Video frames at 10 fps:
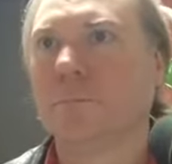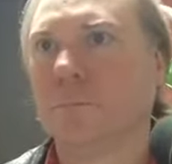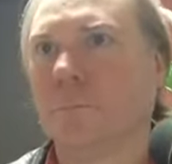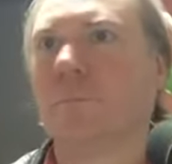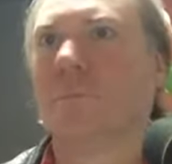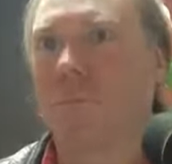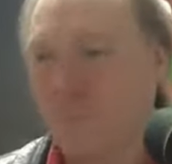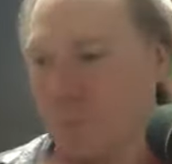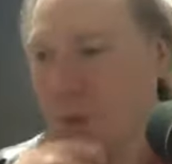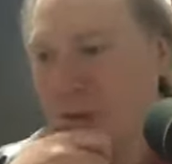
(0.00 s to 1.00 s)
You know, so I
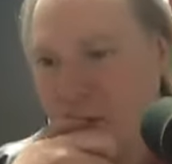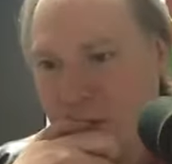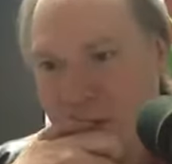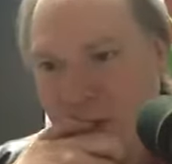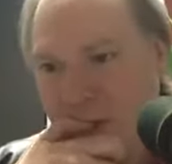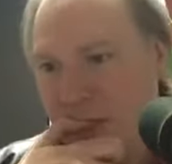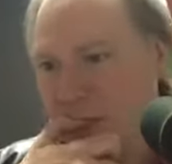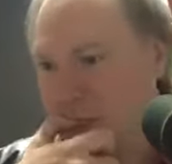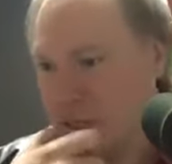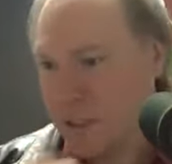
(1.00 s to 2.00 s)
mean, that's what,
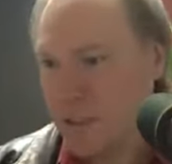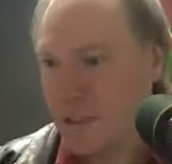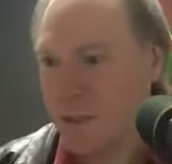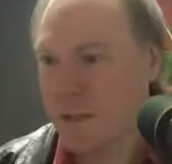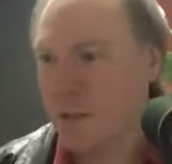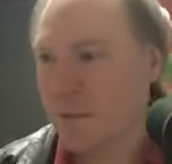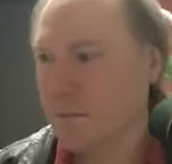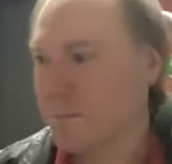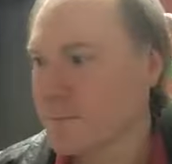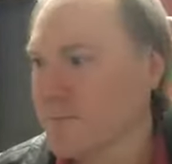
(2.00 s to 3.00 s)
and if not, then,
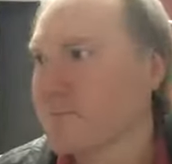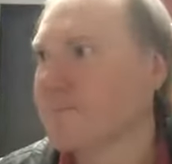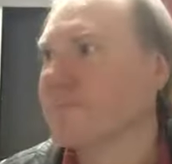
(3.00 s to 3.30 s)
you know,